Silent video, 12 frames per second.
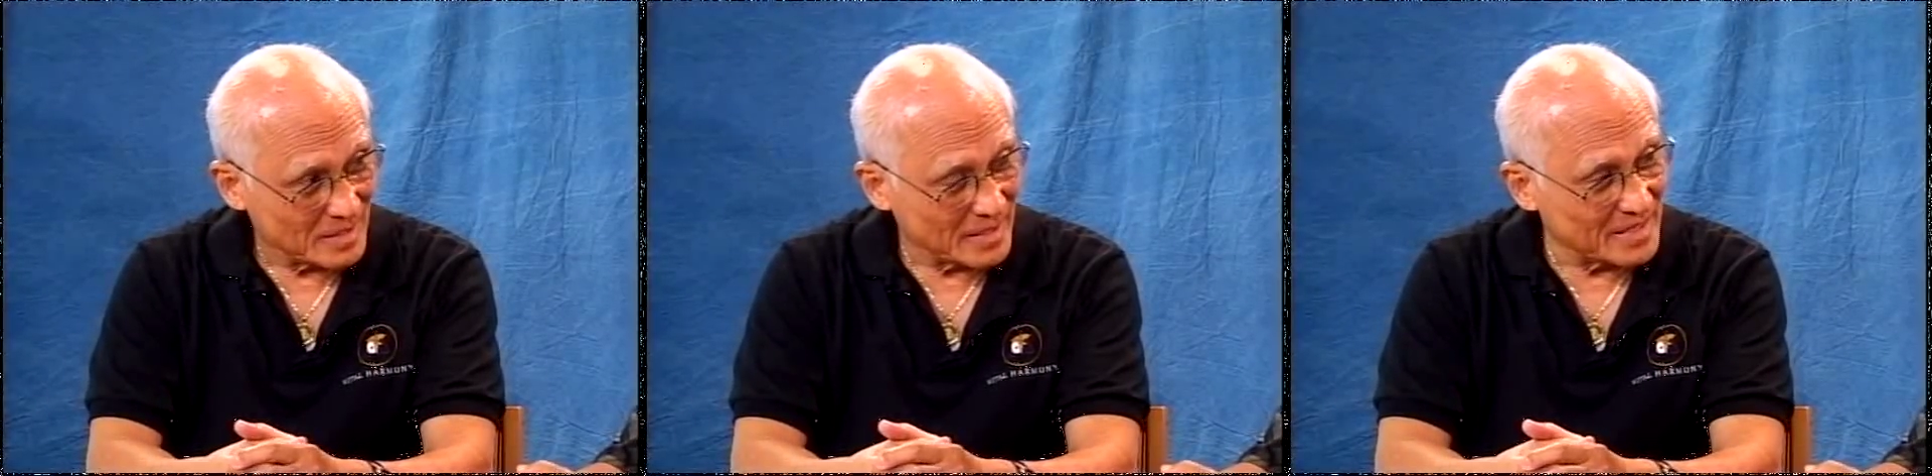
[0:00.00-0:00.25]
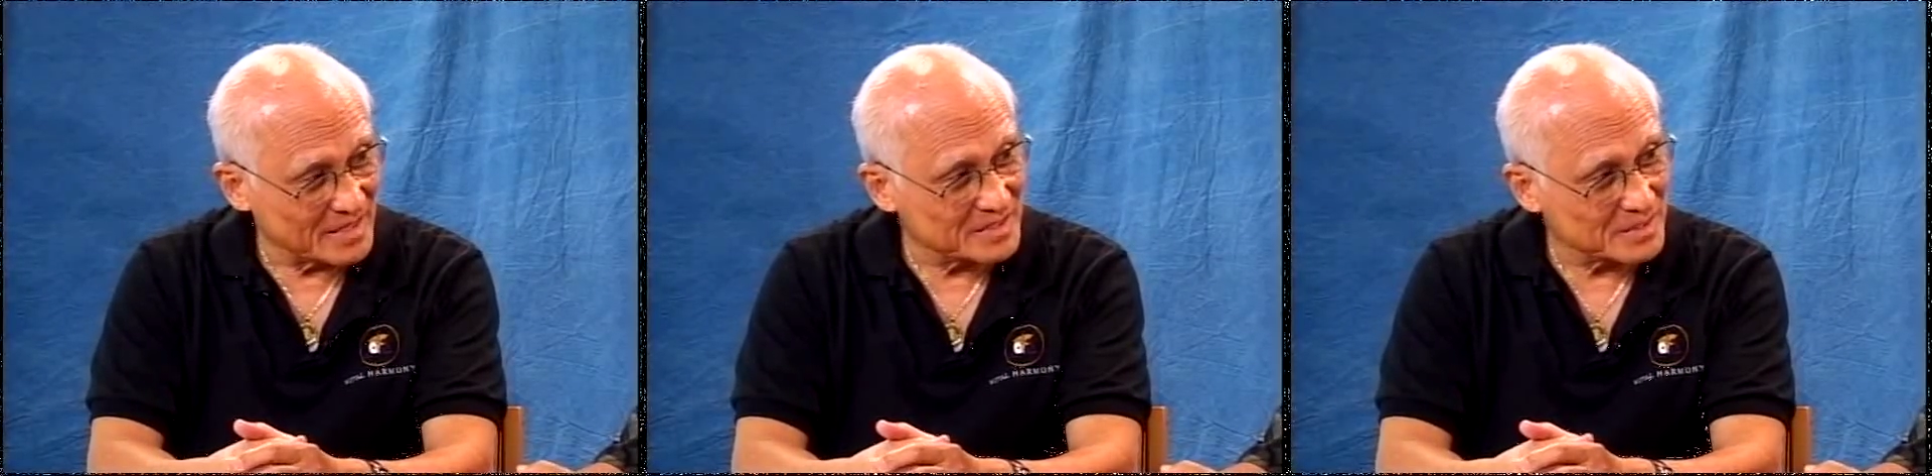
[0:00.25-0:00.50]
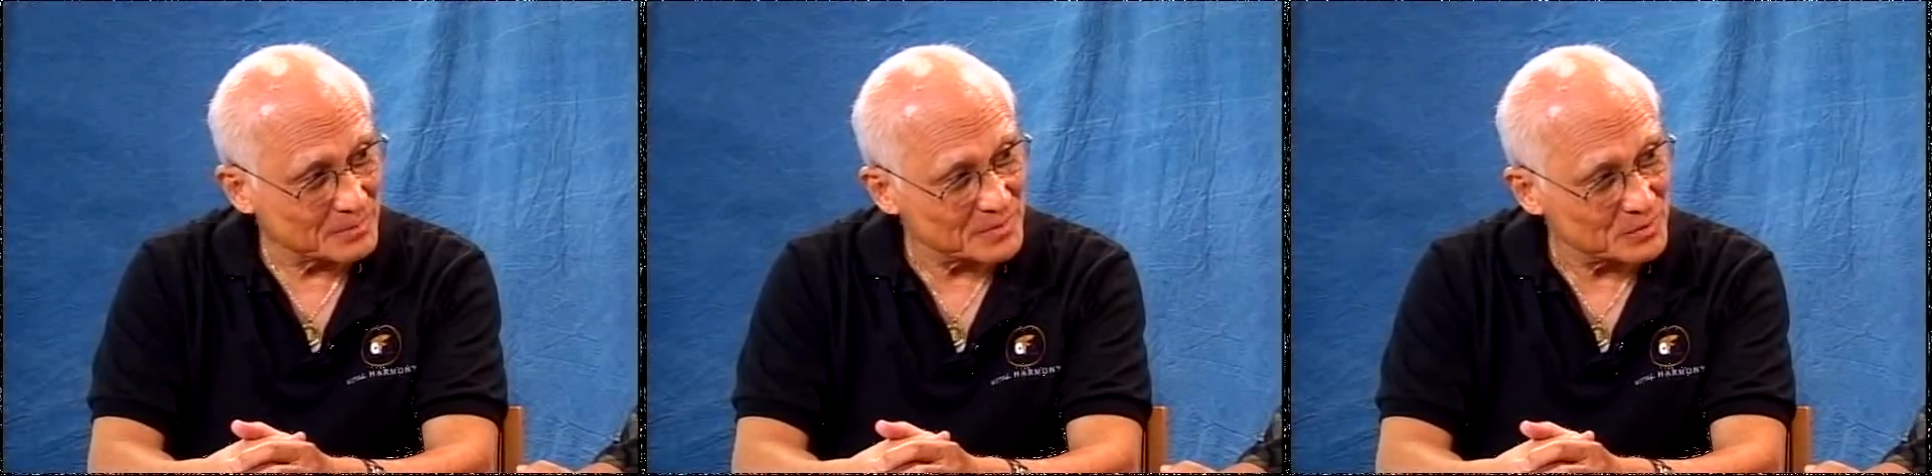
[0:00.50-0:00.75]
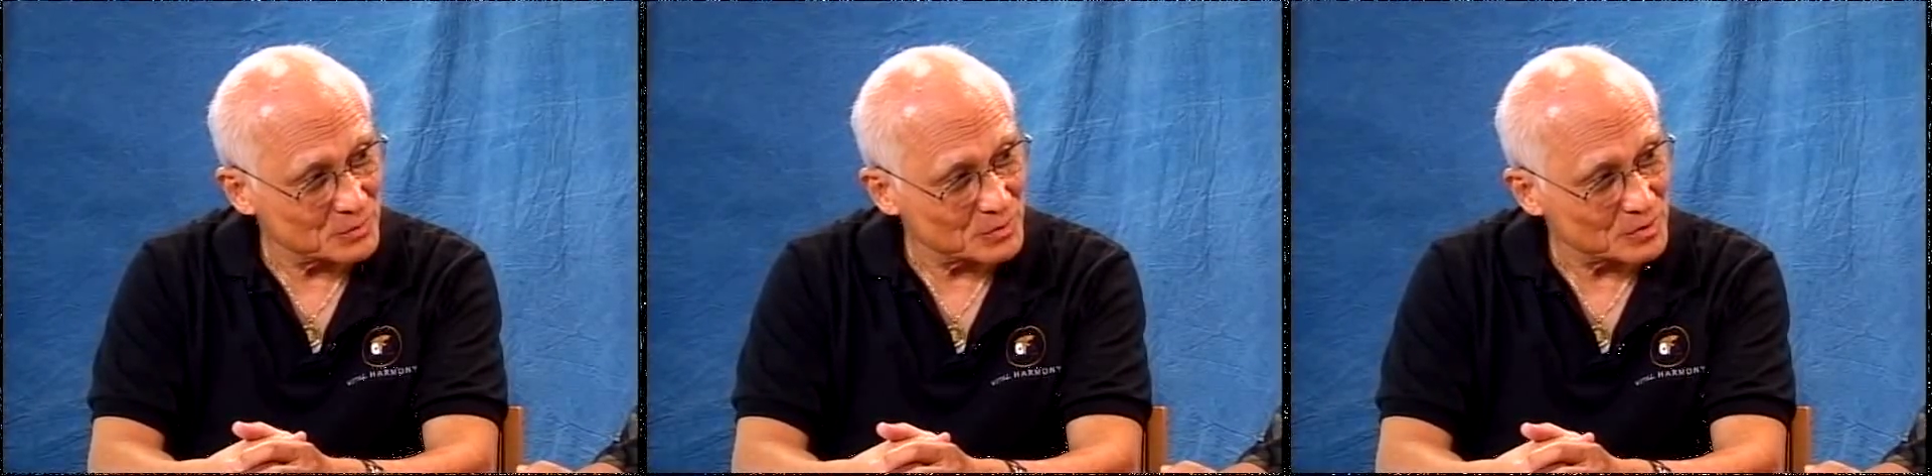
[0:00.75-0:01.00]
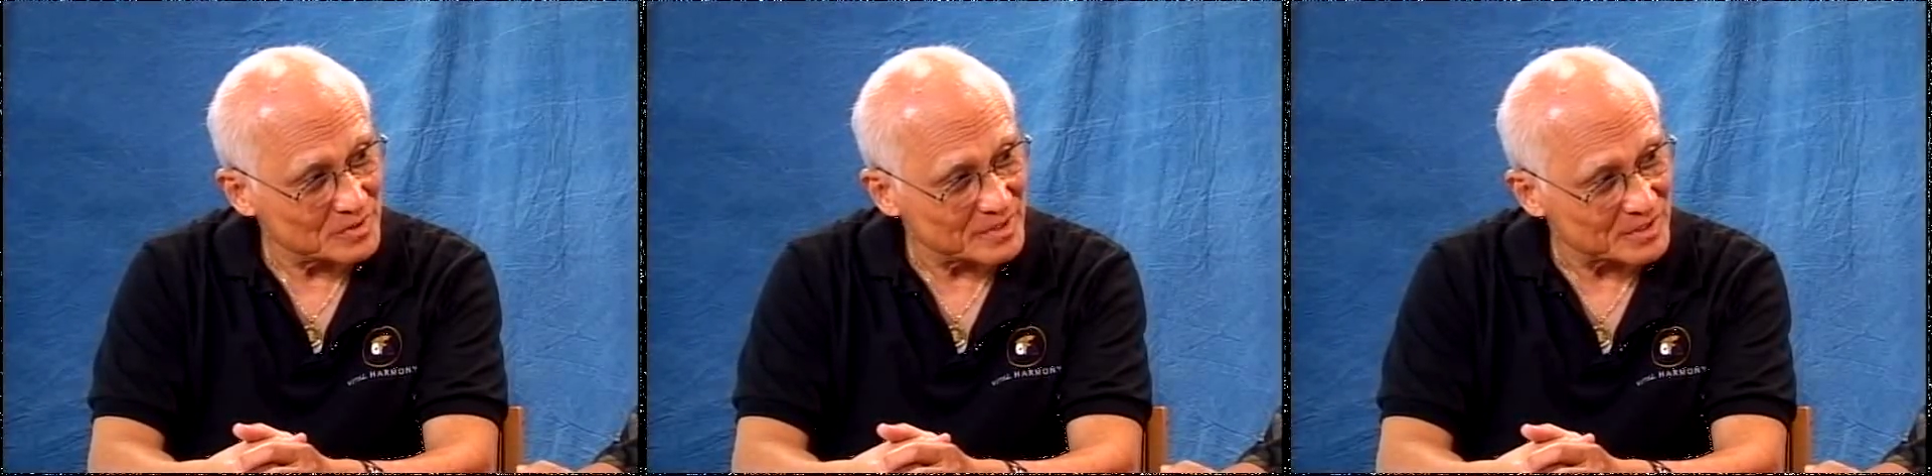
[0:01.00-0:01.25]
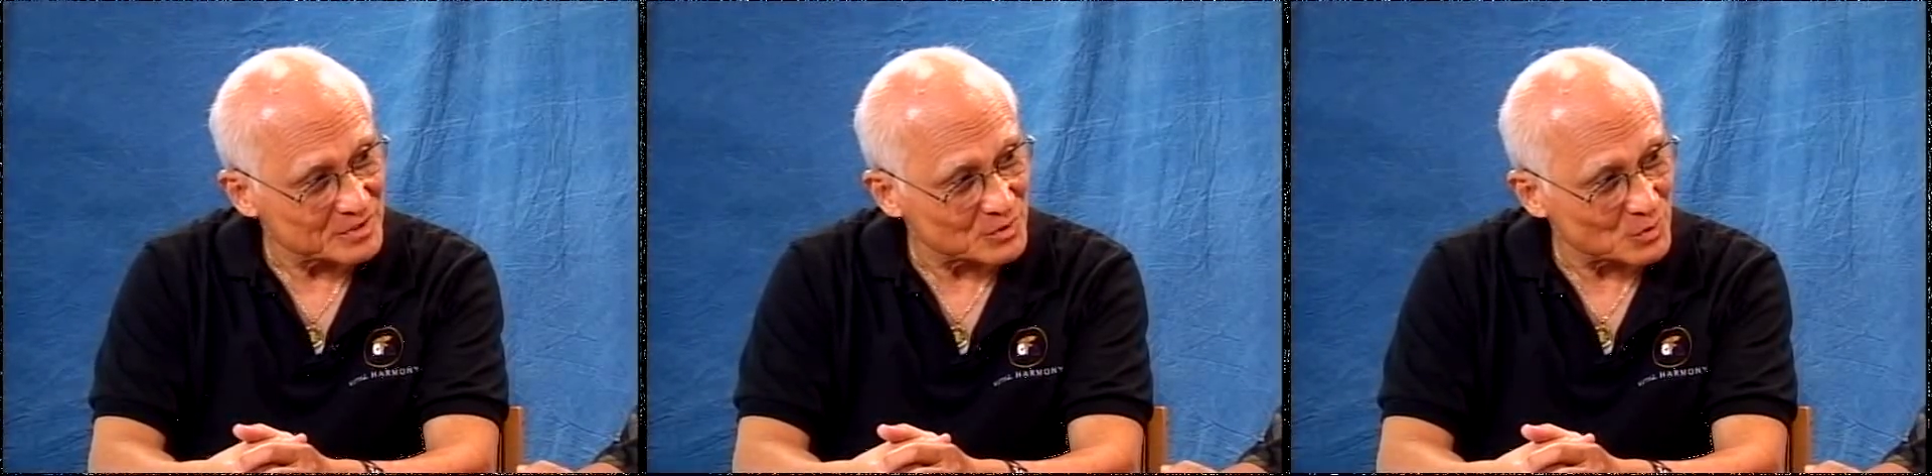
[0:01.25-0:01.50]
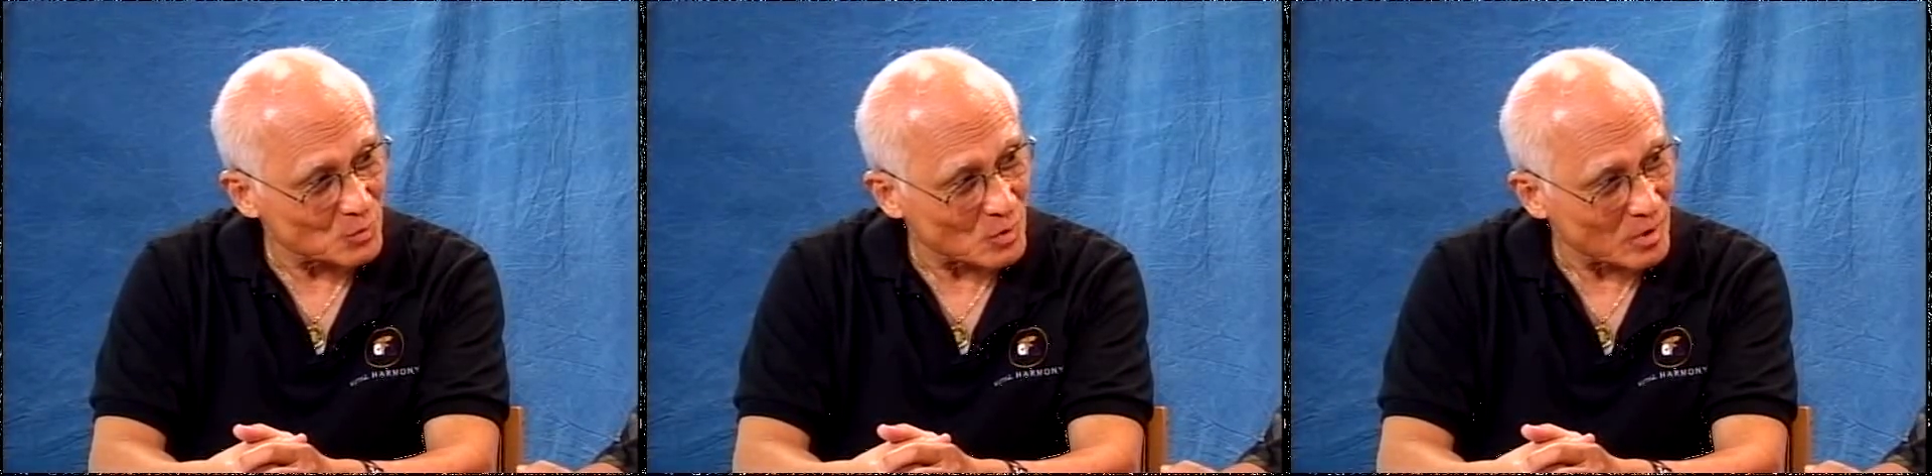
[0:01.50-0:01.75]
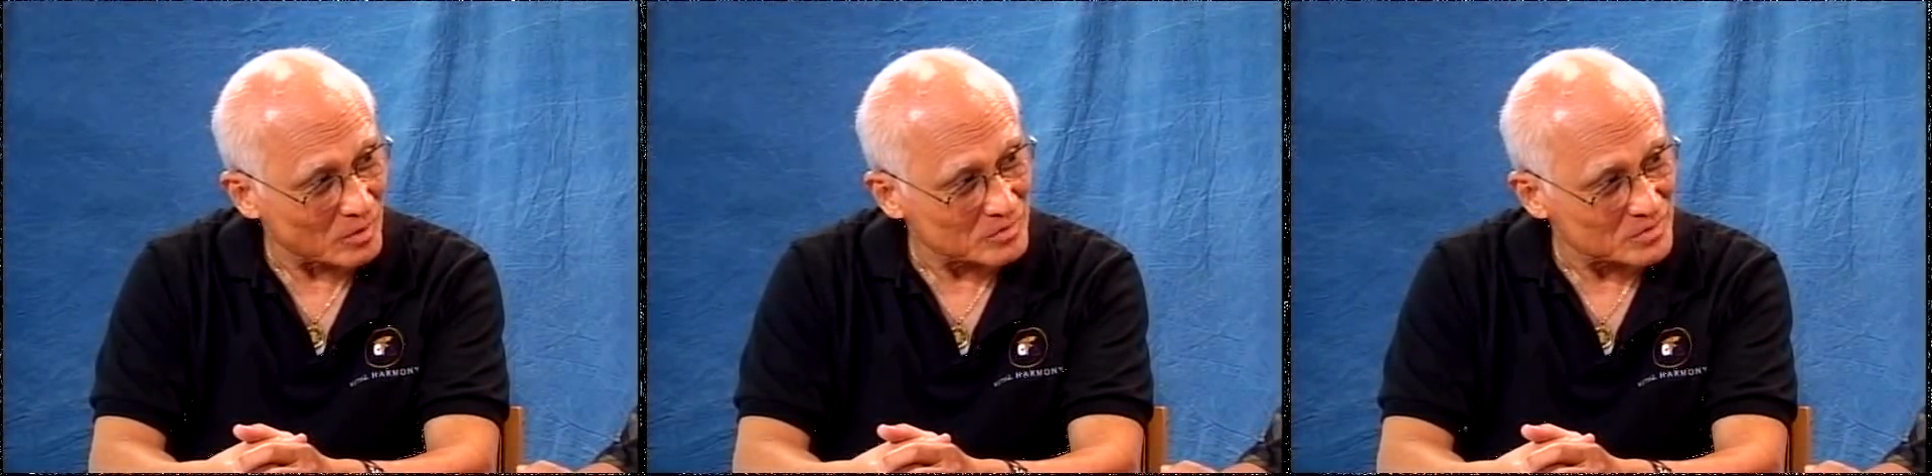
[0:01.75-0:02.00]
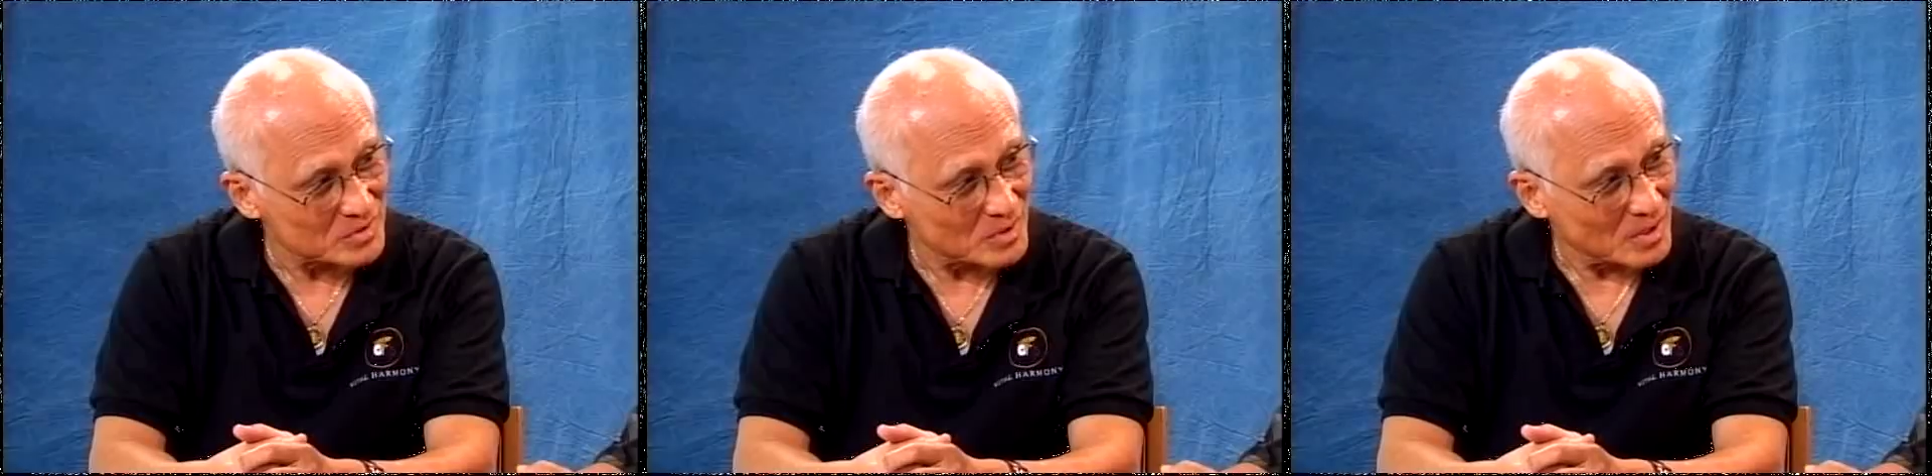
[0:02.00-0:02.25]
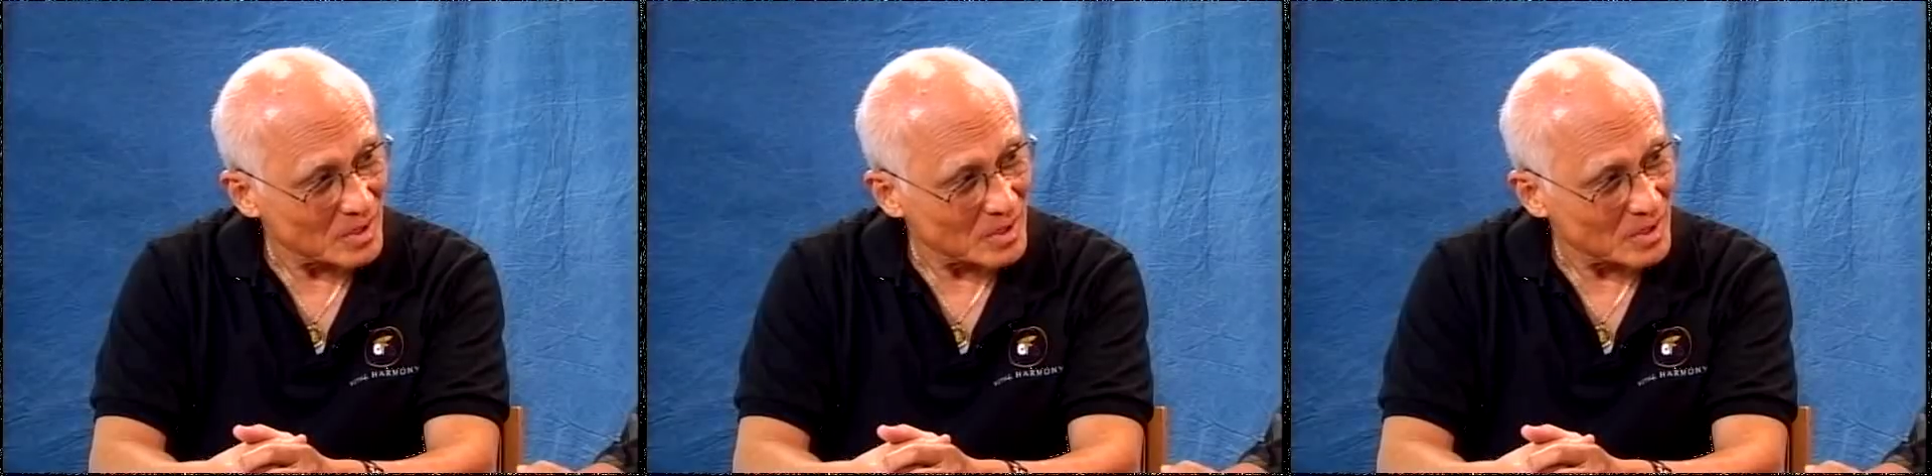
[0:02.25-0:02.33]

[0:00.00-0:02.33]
It eats up into your intestinal walls,